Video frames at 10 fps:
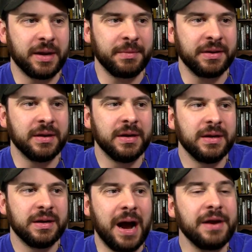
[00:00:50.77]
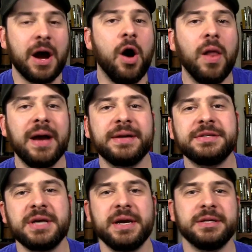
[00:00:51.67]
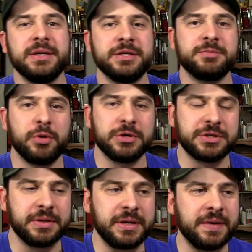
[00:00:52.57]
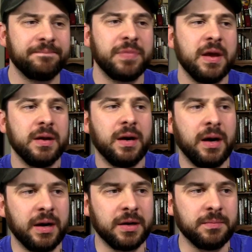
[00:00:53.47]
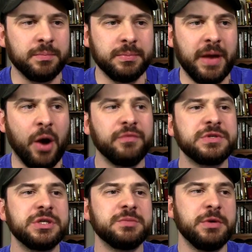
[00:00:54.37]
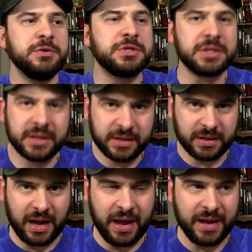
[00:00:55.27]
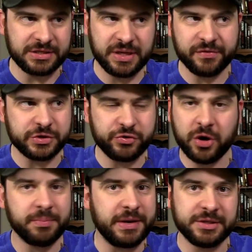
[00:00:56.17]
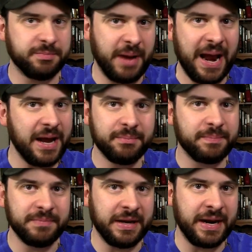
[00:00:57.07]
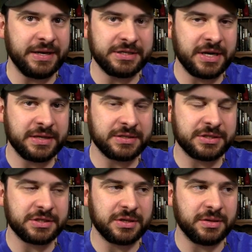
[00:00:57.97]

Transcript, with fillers: I mean, I, all I can say is personally, uh, Elvis's music has never struck me as bad in any sense,